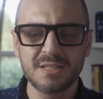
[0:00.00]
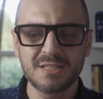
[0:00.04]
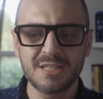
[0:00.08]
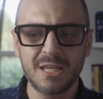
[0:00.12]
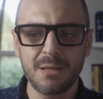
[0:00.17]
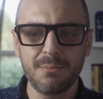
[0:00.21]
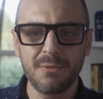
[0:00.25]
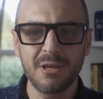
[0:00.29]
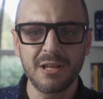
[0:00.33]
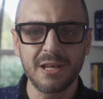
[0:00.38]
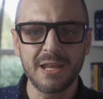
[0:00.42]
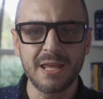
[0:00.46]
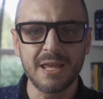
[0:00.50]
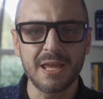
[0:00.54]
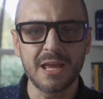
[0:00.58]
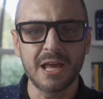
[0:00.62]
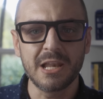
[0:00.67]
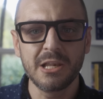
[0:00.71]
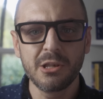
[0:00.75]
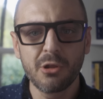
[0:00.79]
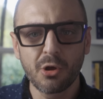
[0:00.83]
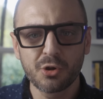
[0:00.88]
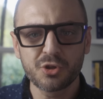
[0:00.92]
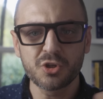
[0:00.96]
seemingly
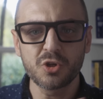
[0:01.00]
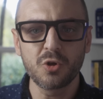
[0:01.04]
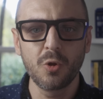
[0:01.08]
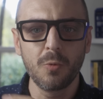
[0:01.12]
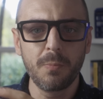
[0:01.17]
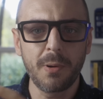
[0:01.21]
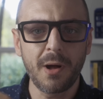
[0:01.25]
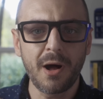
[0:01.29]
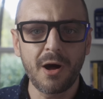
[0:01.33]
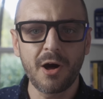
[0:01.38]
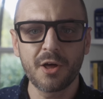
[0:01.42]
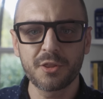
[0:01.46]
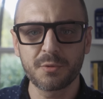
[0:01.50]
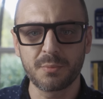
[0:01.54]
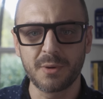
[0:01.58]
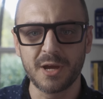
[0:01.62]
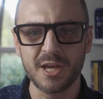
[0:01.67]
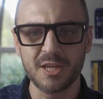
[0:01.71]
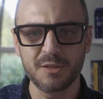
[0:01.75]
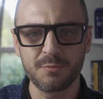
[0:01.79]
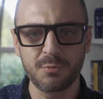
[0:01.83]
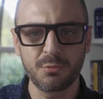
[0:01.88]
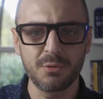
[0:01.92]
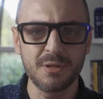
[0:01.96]
illogical
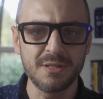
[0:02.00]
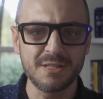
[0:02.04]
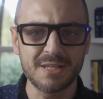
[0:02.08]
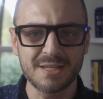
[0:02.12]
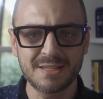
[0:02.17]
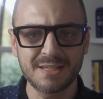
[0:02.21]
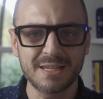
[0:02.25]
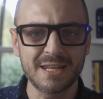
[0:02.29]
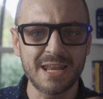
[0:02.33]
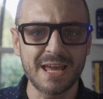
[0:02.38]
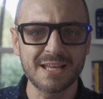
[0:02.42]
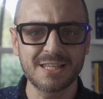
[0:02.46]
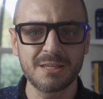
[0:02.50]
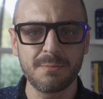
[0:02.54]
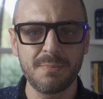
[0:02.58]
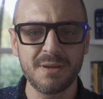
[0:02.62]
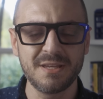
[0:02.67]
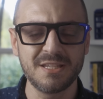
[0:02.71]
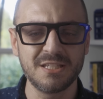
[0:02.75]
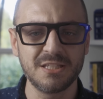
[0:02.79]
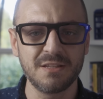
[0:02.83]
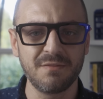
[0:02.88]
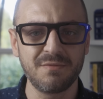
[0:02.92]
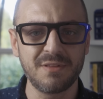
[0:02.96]
pathways between disconnected
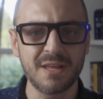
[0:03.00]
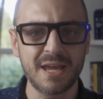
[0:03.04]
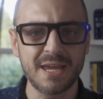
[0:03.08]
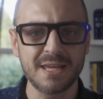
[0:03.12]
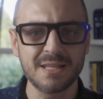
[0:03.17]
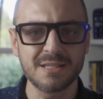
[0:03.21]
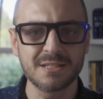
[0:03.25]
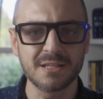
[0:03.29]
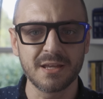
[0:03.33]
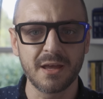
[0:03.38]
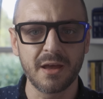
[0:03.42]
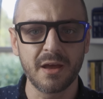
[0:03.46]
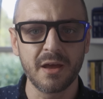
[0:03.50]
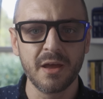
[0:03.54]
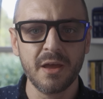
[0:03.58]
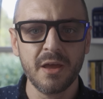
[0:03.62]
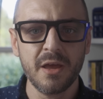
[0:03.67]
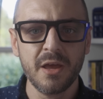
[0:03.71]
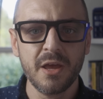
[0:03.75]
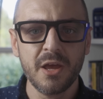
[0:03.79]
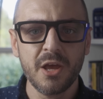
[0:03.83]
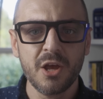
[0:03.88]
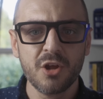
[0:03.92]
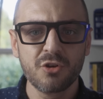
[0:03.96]
pieces of data,
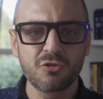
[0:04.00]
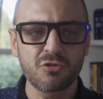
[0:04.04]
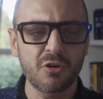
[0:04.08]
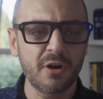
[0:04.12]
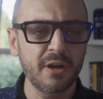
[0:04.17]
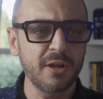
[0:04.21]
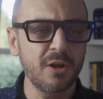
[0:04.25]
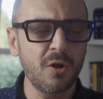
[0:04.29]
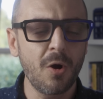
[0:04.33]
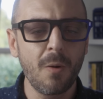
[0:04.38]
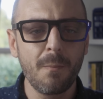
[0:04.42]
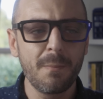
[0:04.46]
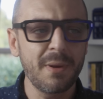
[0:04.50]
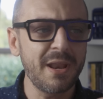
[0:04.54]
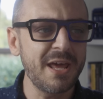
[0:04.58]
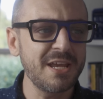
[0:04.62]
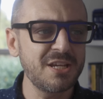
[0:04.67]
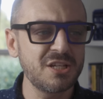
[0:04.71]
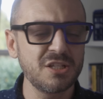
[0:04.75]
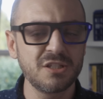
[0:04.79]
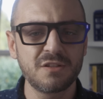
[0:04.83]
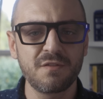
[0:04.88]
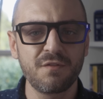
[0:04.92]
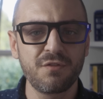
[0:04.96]
trying
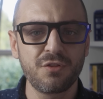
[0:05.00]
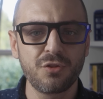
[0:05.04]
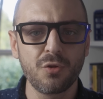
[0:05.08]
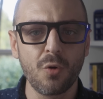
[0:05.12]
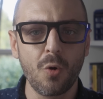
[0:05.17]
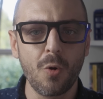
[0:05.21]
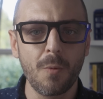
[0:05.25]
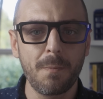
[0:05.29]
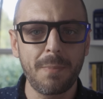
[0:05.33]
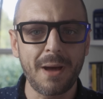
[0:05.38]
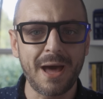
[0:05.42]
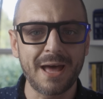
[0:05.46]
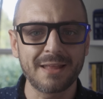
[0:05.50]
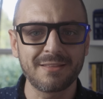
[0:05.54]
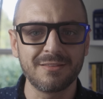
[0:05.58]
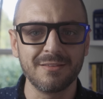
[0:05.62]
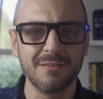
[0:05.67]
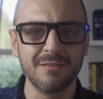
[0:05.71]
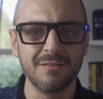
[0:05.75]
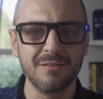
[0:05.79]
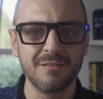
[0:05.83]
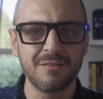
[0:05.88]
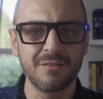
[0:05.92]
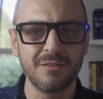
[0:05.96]
combinations of thought
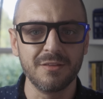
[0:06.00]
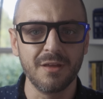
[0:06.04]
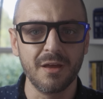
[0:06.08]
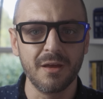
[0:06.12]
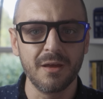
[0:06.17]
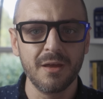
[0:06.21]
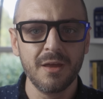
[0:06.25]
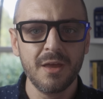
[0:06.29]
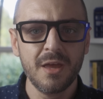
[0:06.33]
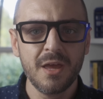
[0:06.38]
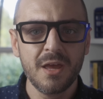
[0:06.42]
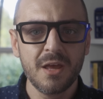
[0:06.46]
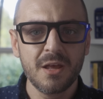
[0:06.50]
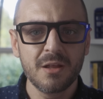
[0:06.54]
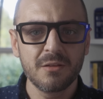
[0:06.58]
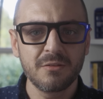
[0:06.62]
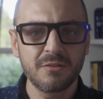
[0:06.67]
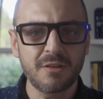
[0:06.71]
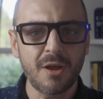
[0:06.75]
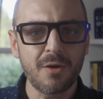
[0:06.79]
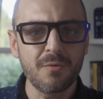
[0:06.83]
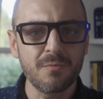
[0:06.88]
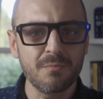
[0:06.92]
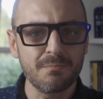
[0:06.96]
patterns that
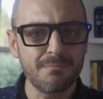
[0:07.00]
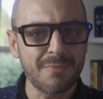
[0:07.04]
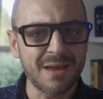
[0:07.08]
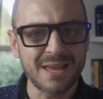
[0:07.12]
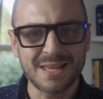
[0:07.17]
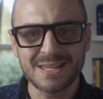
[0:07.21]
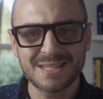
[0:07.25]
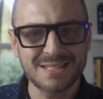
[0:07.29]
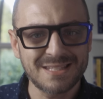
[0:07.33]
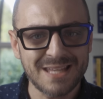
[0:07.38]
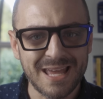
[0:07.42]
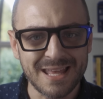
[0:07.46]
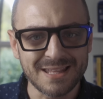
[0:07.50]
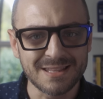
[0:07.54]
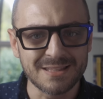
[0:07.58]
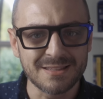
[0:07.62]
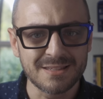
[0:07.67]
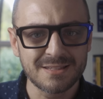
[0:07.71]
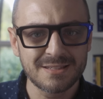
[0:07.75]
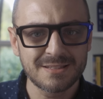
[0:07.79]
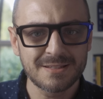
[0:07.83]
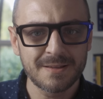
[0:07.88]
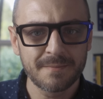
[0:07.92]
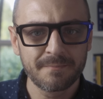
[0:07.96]
don't make
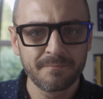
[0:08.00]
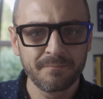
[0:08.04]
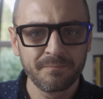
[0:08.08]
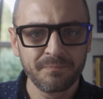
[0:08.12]
sense.